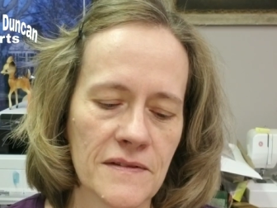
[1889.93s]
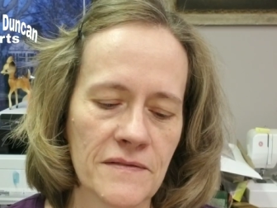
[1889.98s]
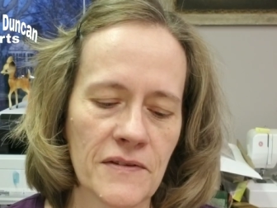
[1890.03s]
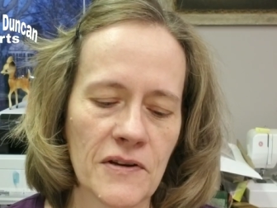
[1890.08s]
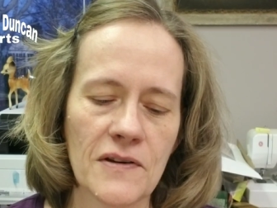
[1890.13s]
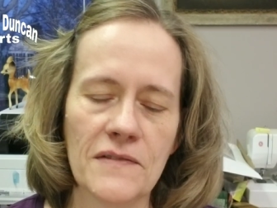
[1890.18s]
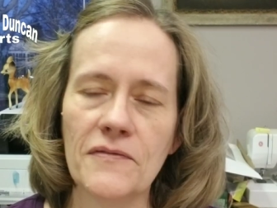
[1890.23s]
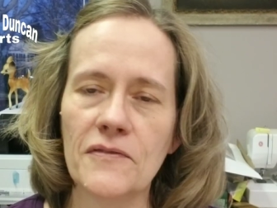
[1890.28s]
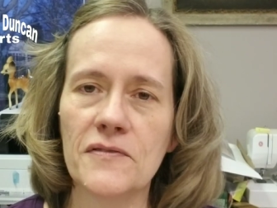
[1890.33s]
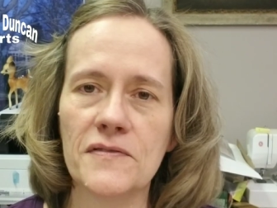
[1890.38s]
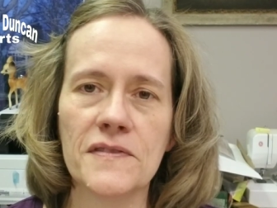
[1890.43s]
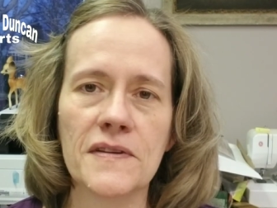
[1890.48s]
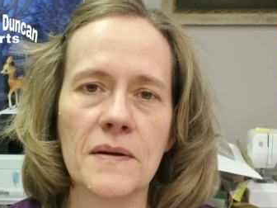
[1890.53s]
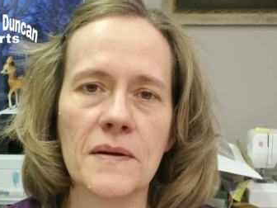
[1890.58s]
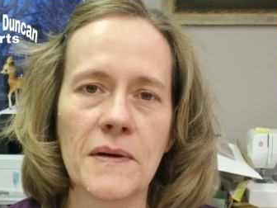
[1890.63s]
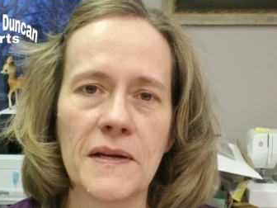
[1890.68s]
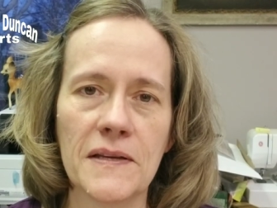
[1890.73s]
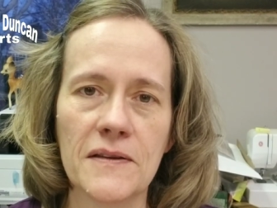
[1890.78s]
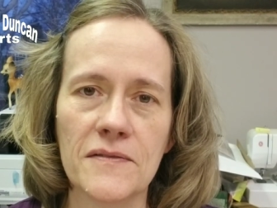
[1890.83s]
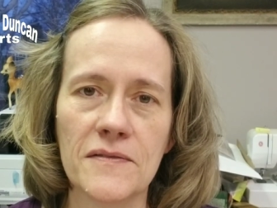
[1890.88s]
The very first
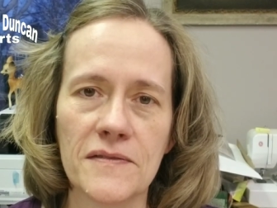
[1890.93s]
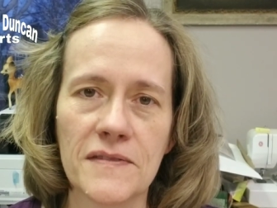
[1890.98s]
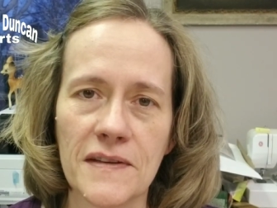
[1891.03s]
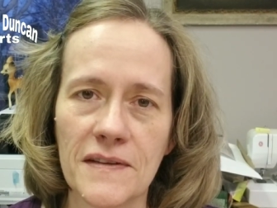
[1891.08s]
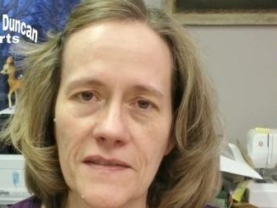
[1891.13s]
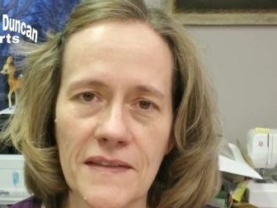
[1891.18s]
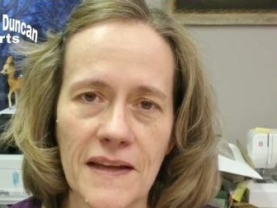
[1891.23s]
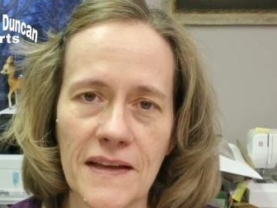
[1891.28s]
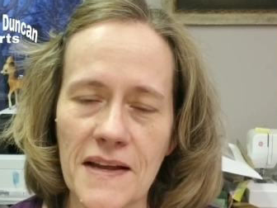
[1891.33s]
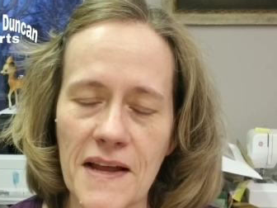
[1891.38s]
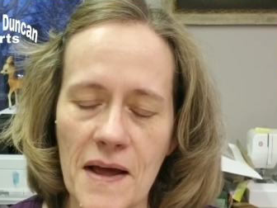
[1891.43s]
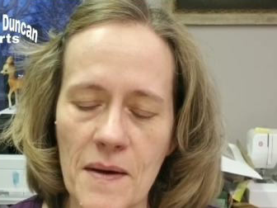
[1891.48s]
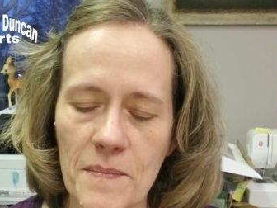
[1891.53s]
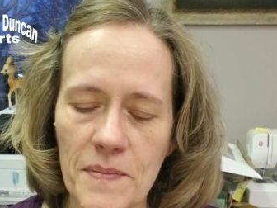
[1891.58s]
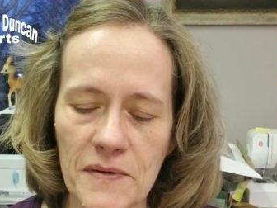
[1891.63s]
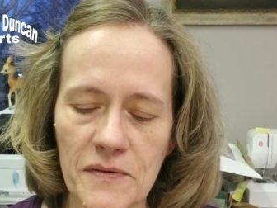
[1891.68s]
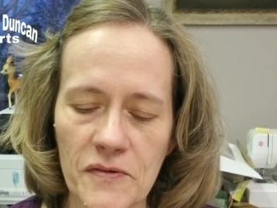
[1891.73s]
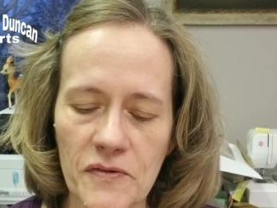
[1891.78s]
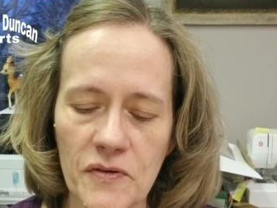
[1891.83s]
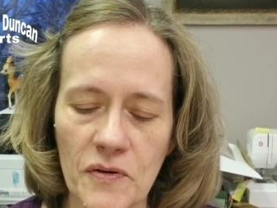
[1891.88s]
time I used it, that
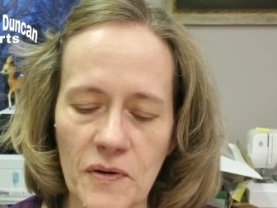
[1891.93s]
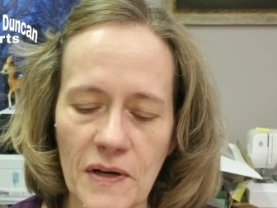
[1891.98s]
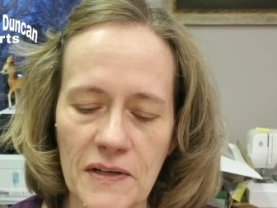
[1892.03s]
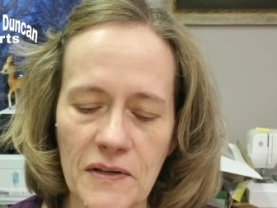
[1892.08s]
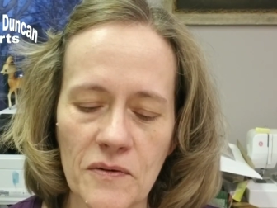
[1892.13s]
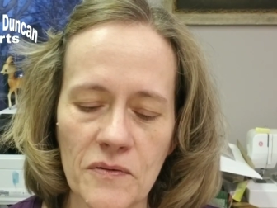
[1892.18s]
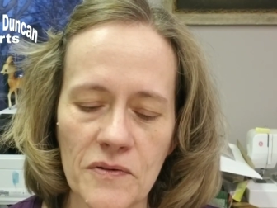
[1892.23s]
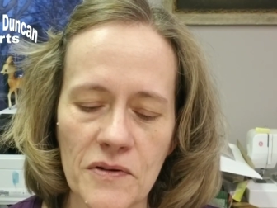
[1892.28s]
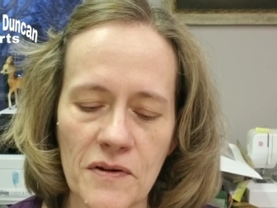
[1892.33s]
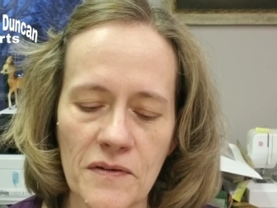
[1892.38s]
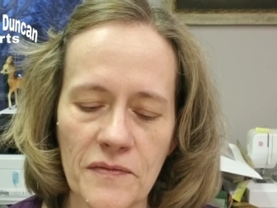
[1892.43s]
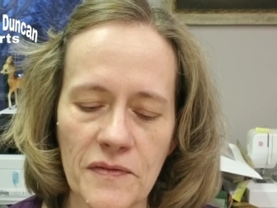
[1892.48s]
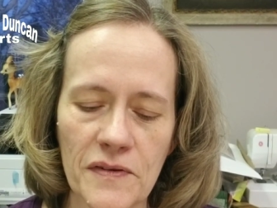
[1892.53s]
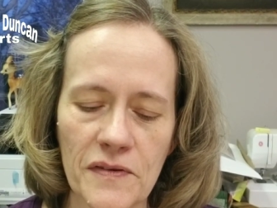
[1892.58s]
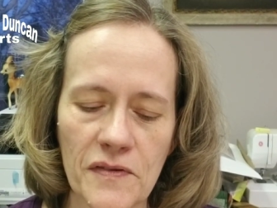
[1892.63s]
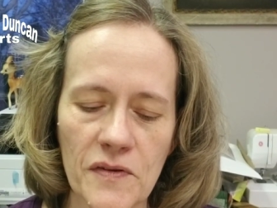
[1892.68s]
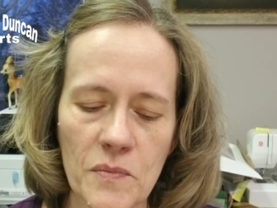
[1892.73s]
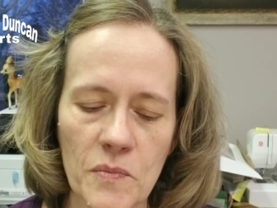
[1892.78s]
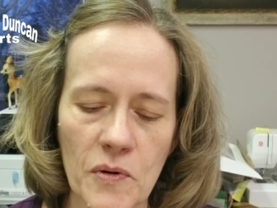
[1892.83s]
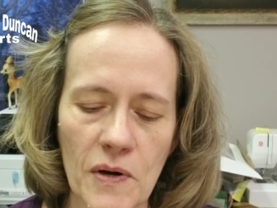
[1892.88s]
happened. So I don't know if
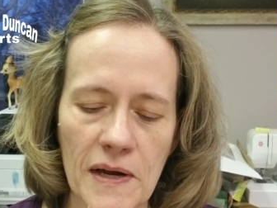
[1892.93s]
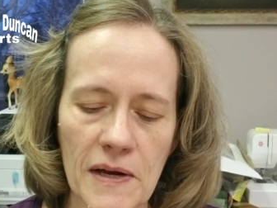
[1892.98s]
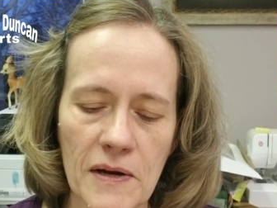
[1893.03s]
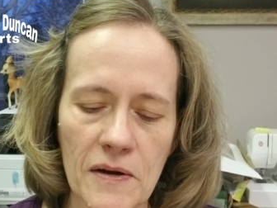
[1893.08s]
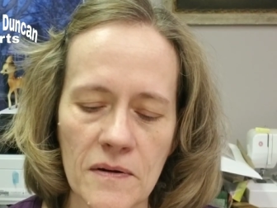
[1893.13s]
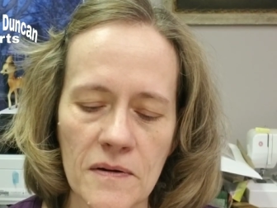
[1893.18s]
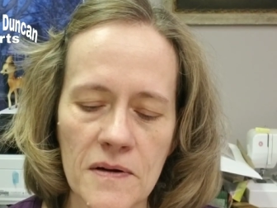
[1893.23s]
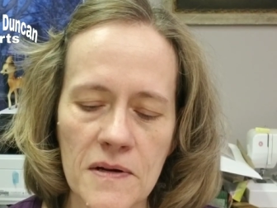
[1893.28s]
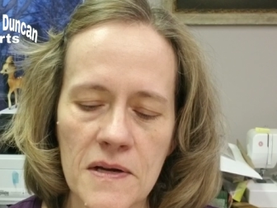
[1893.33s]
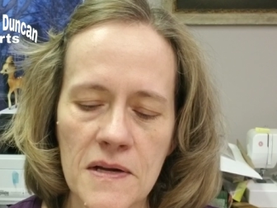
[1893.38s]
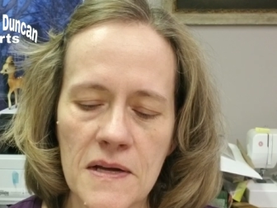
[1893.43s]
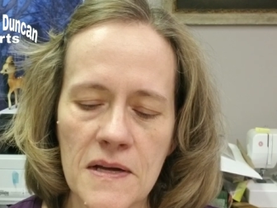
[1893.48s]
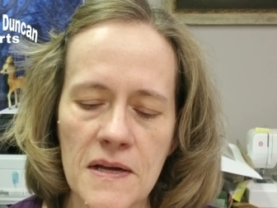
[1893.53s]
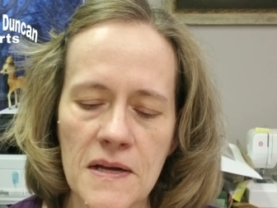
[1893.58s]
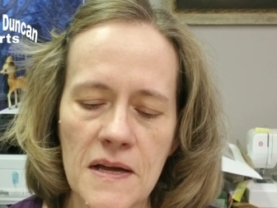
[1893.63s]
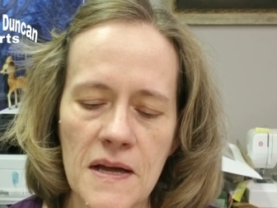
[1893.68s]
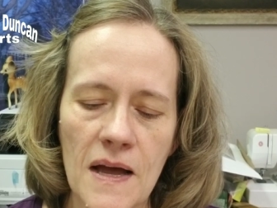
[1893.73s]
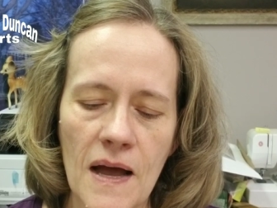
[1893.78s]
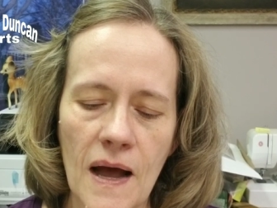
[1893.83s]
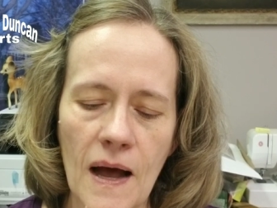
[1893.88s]
it's the Brayer
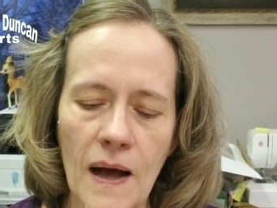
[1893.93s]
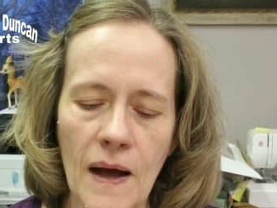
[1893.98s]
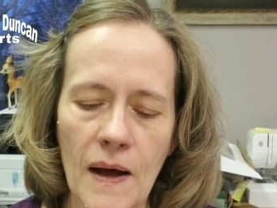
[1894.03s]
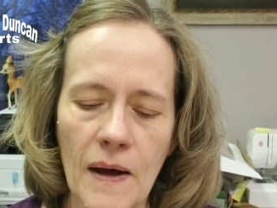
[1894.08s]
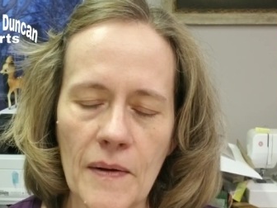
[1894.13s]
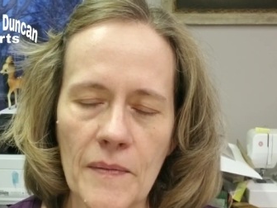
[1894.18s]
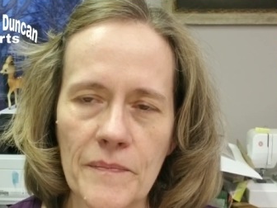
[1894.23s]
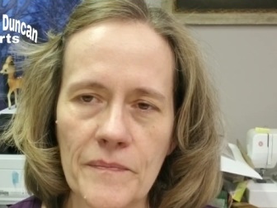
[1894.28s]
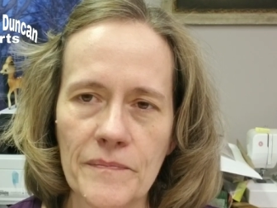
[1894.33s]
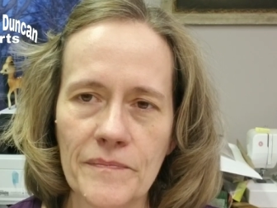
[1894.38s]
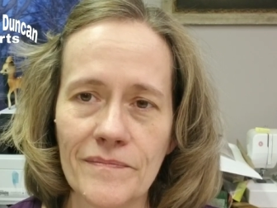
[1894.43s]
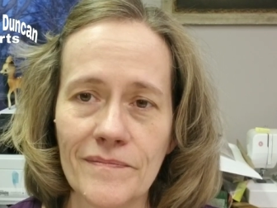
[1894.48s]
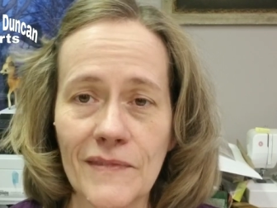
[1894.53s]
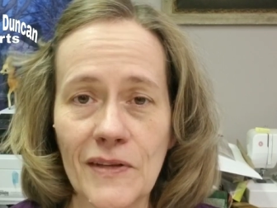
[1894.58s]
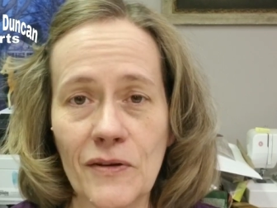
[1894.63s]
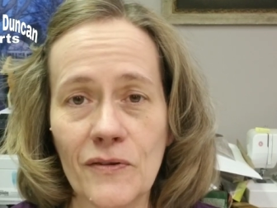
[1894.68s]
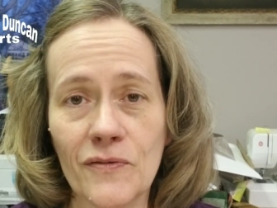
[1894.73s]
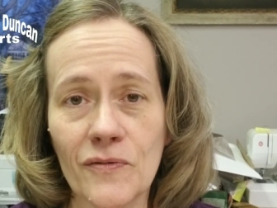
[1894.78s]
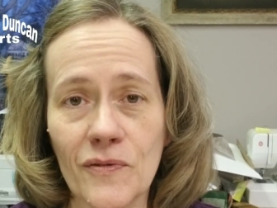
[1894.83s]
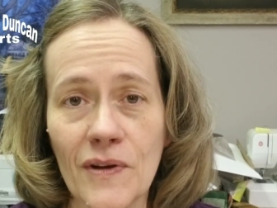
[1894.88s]
um,
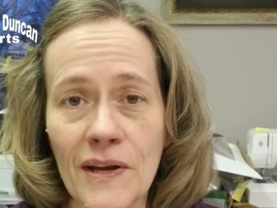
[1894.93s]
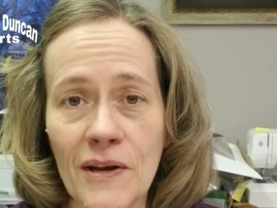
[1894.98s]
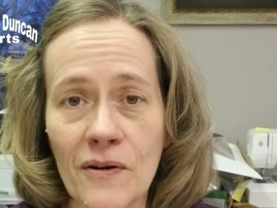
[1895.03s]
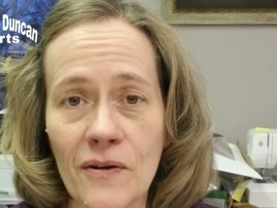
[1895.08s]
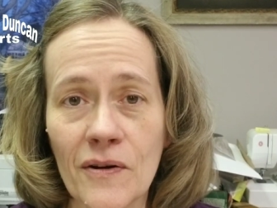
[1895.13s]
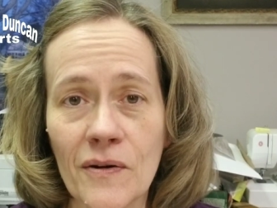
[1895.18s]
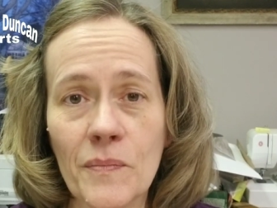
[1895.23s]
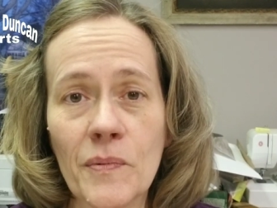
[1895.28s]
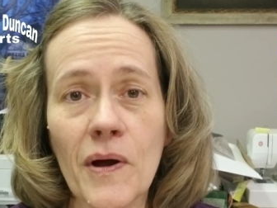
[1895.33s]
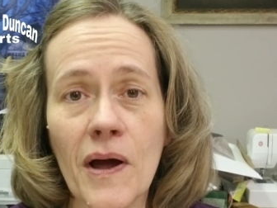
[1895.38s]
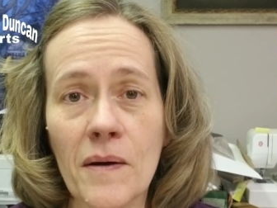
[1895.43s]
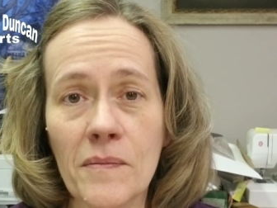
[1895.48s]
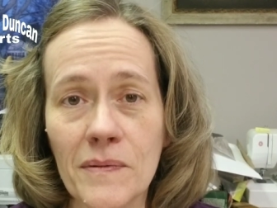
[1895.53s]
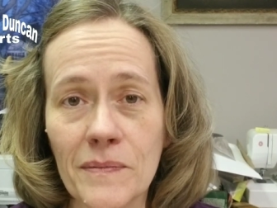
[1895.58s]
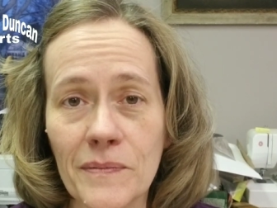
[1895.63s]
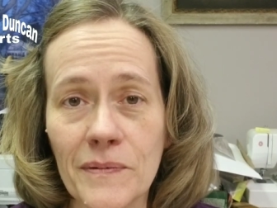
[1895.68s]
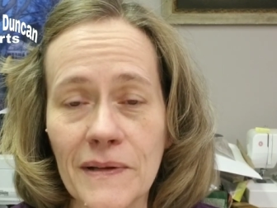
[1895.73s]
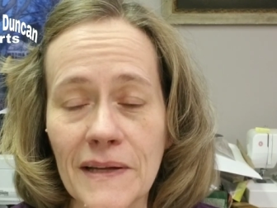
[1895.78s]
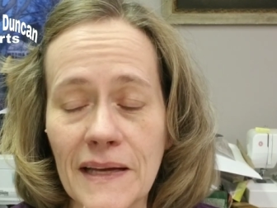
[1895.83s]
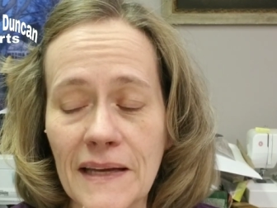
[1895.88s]
user error,
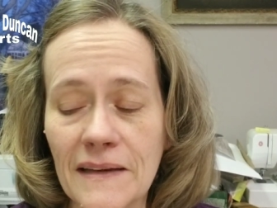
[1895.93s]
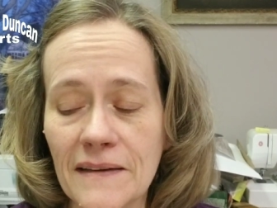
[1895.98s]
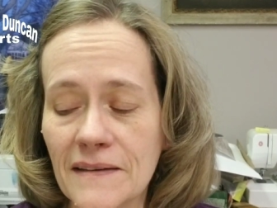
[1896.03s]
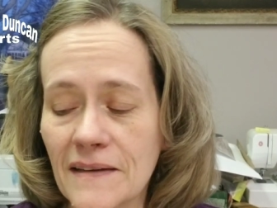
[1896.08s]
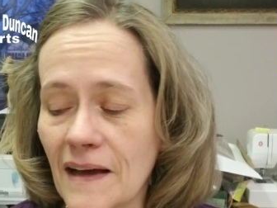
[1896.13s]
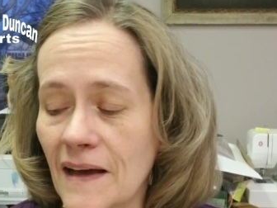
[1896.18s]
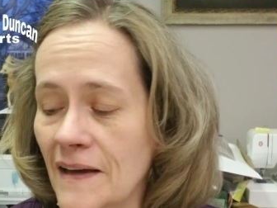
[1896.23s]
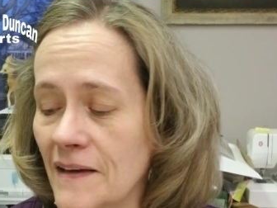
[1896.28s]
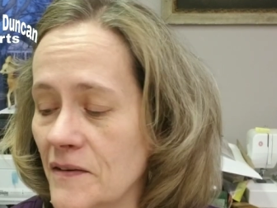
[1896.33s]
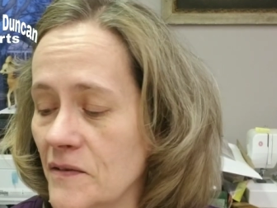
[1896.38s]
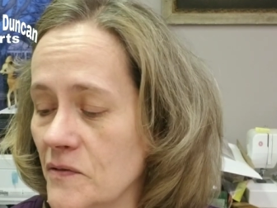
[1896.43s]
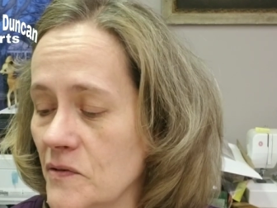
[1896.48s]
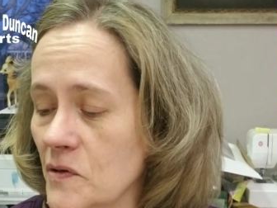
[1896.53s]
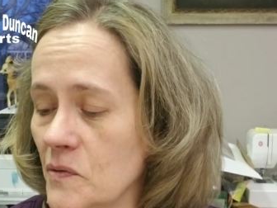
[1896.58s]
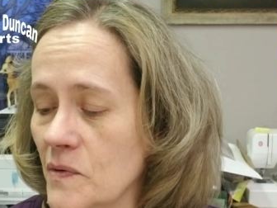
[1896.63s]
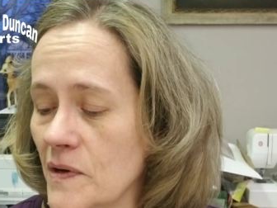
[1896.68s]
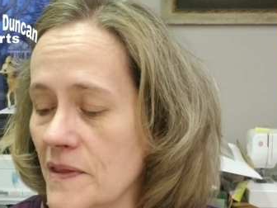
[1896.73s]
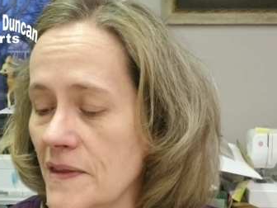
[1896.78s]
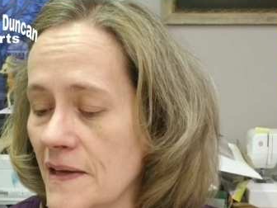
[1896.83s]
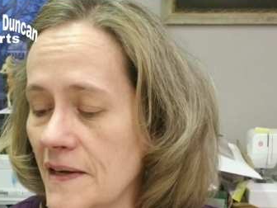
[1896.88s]
probably. I don't
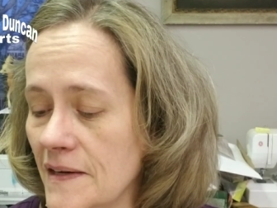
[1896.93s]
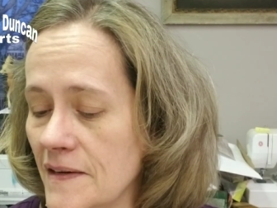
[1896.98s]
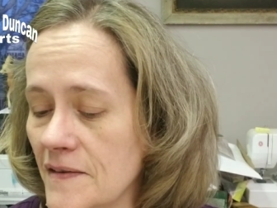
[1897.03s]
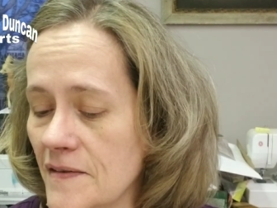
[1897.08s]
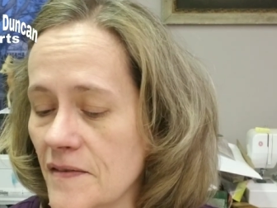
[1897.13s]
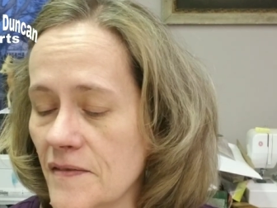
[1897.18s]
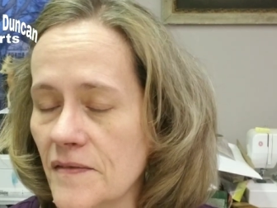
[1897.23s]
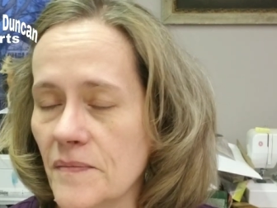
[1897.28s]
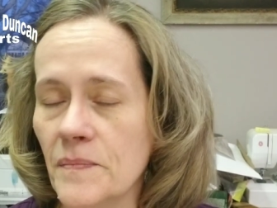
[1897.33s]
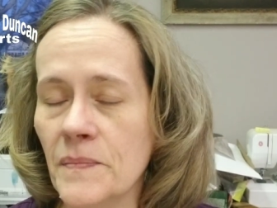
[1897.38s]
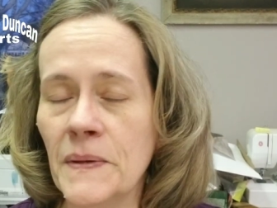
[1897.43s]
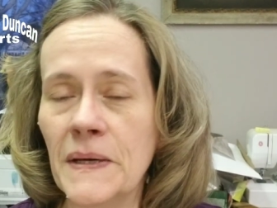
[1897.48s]
know what that is.